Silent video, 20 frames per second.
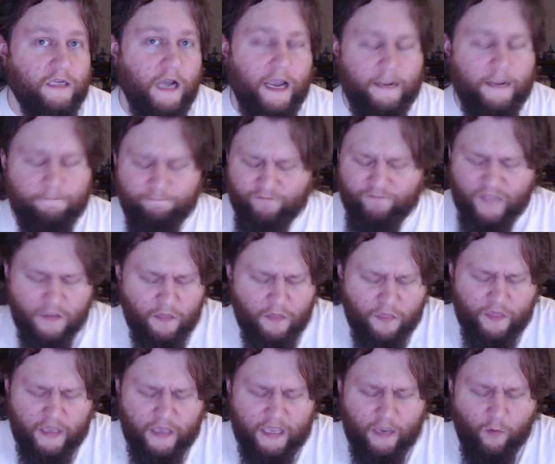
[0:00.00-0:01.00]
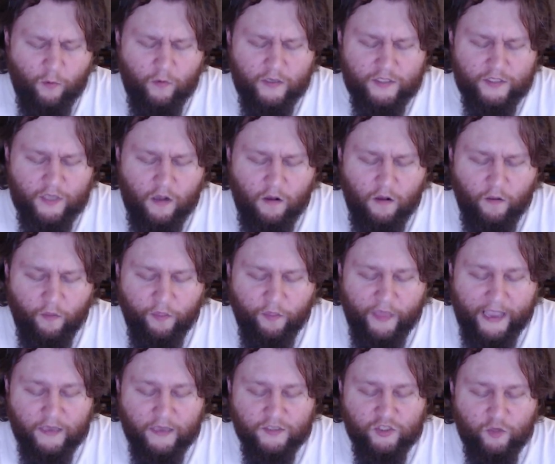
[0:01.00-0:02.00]
I didn't think it was all
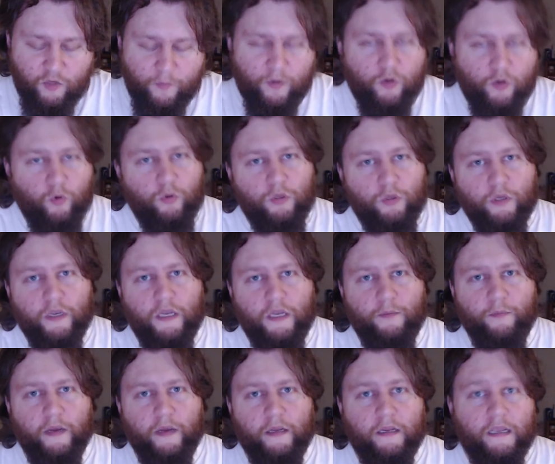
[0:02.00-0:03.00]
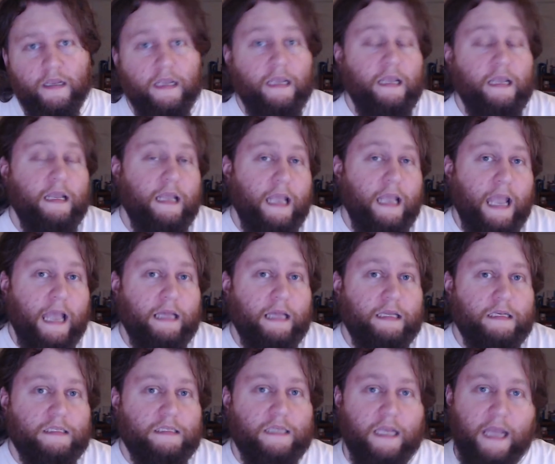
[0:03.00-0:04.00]
that super cool looking, but at
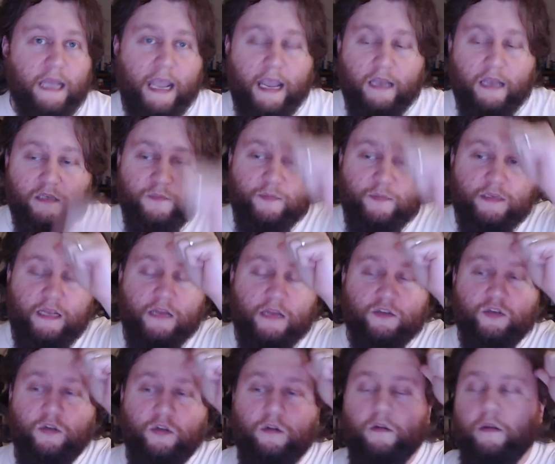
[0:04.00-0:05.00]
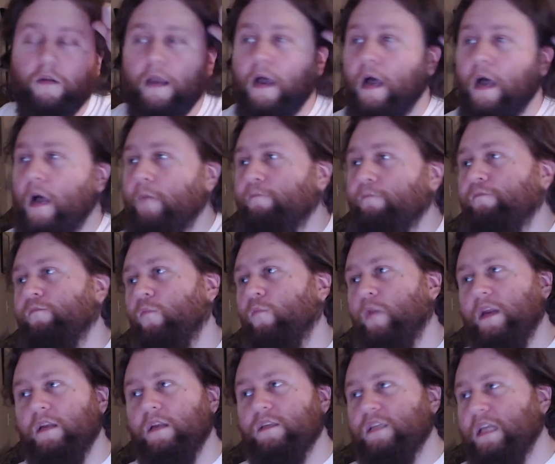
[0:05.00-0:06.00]
least it has potential.
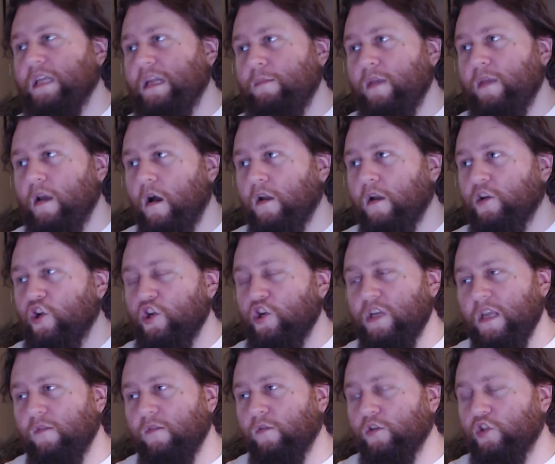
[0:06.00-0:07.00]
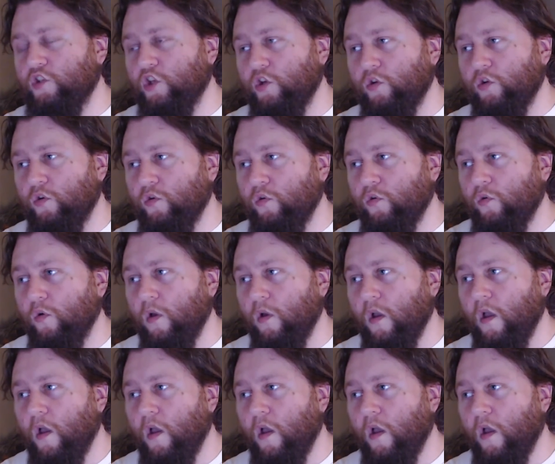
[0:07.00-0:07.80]
We didn't see any Beyond Good and Evil 2.